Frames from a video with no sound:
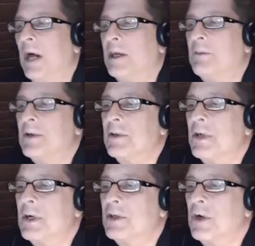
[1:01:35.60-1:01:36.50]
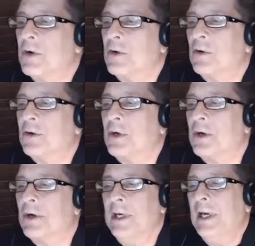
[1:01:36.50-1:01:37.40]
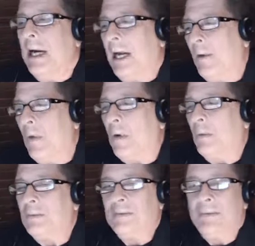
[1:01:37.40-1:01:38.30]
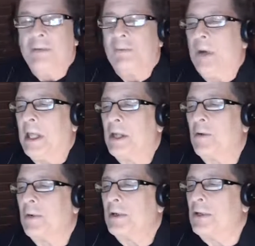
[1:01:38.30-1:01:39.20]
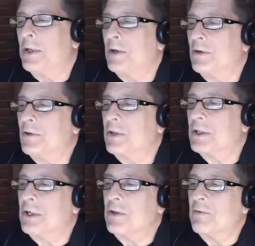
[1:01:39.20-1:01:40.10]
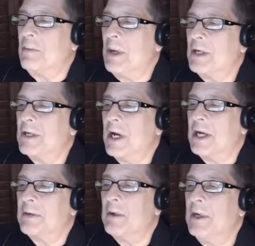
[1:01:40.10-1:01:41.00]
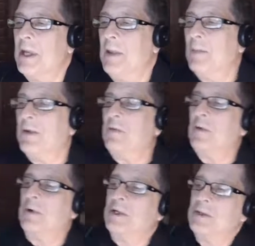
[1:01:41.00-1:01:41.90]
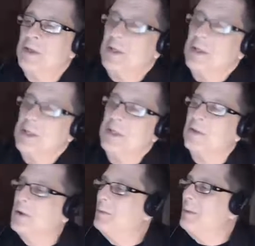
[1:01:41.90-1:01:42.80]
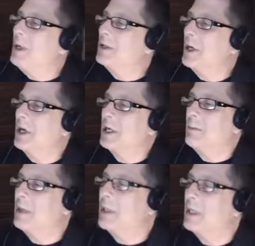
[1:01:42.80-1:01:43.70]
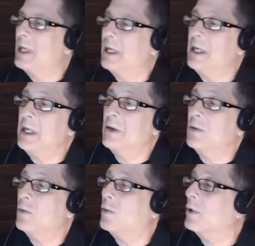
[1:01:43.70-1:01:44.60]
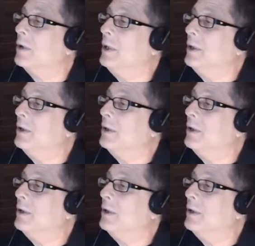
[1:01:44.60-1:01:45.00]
documents that I shared earlier, I won't. You probably don't want to see the 163-page document, but if you want to see the 30-page document again and/or